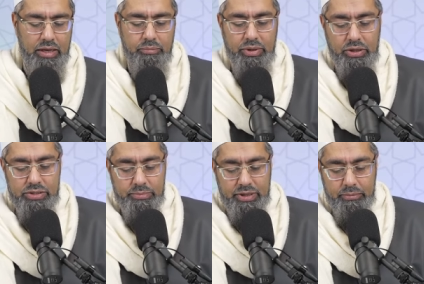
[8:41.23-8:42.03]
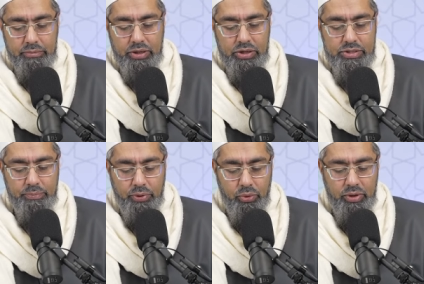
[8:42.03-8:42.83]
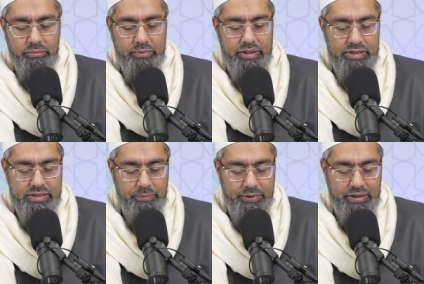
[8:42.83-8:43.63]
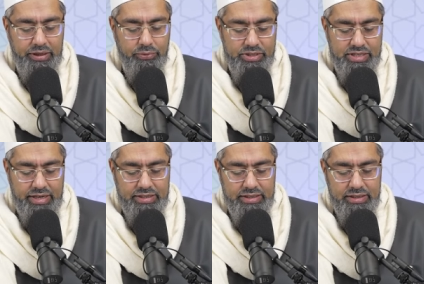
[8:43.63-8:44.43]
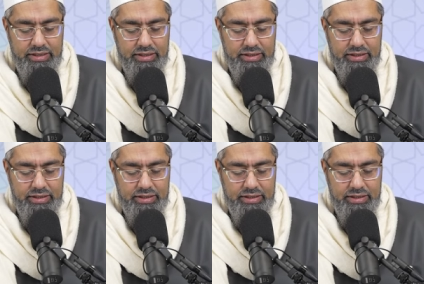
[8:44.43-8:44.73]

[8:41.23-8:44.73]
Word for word: Because, but because a poem is typically recited,